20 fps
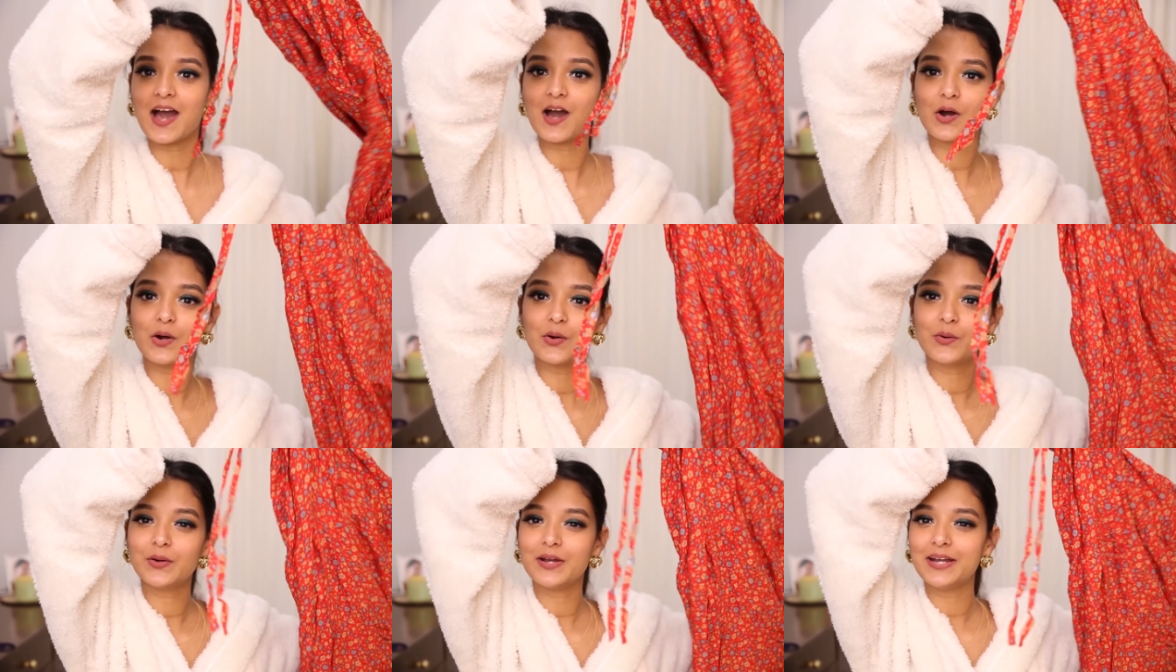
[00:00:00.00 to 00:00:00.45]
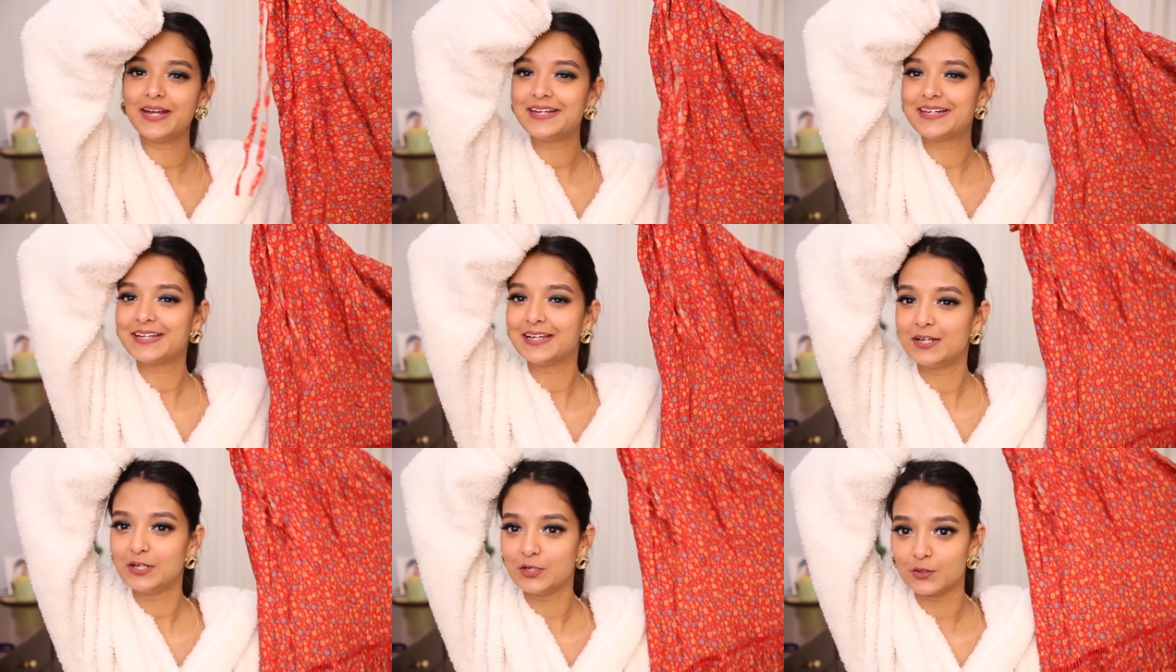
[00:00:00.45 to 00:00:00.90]
how
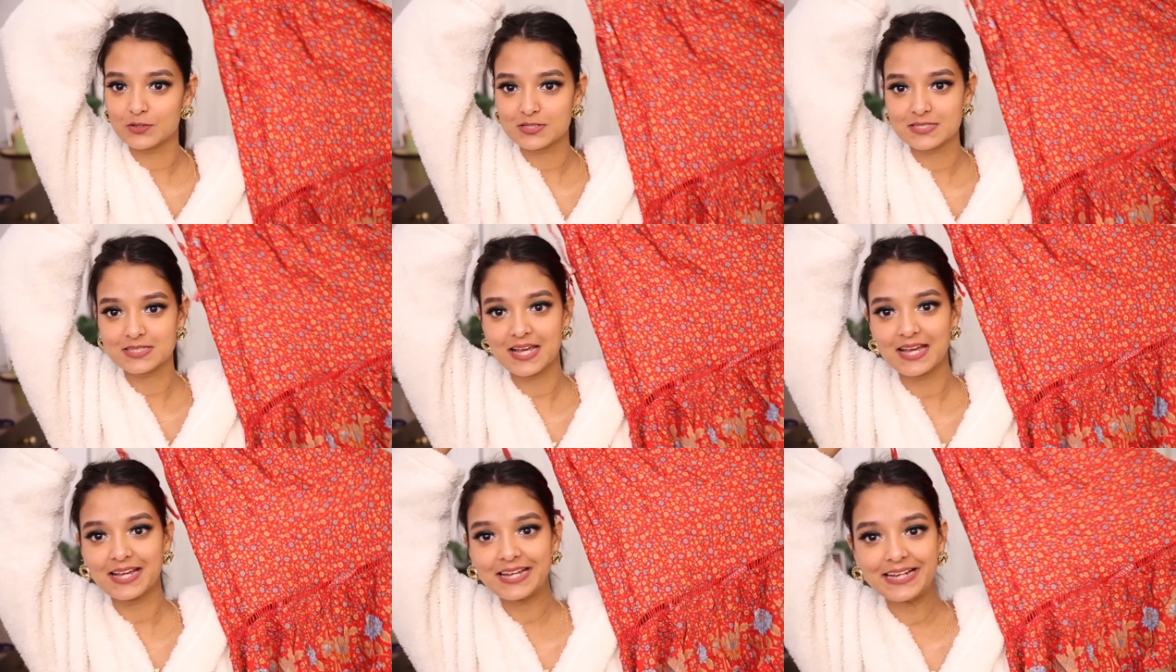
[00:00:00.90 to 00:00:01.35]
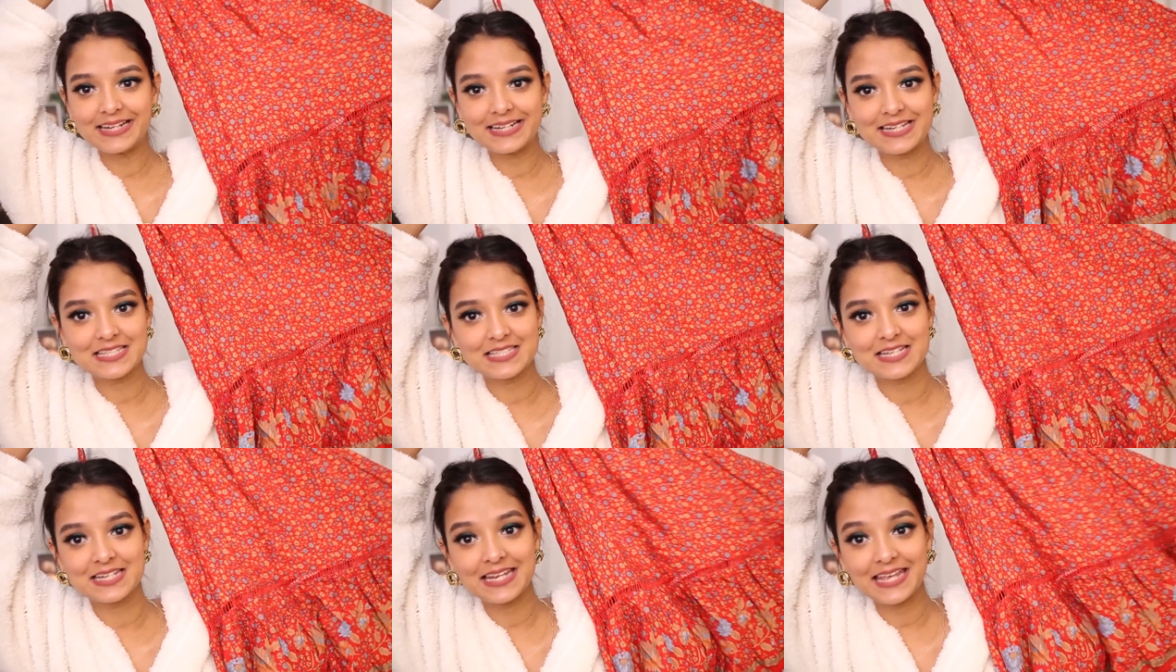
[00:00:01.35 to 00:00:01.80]
it looks like.
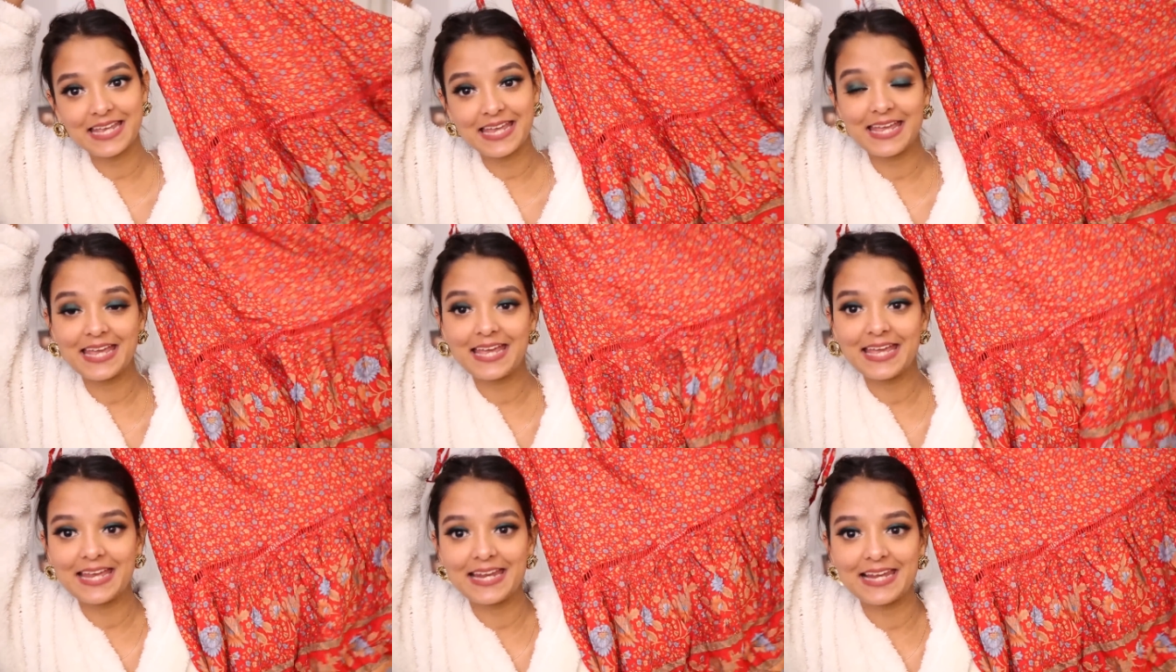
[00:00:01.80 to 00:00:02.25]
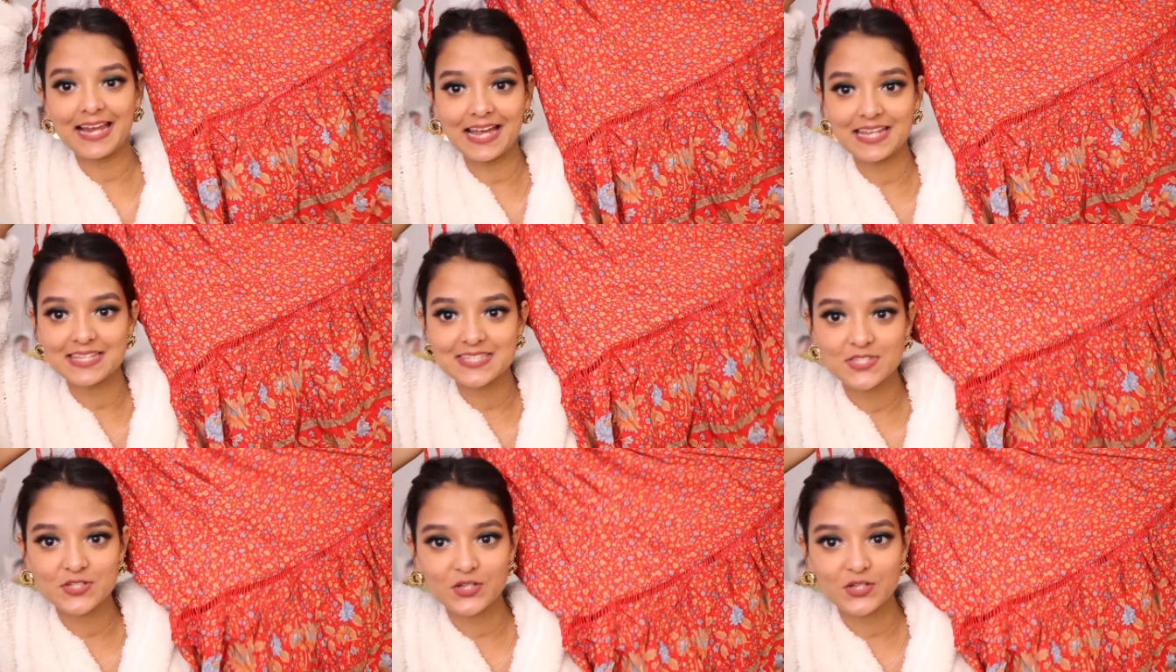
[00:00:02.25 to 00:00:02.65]
It is an A-line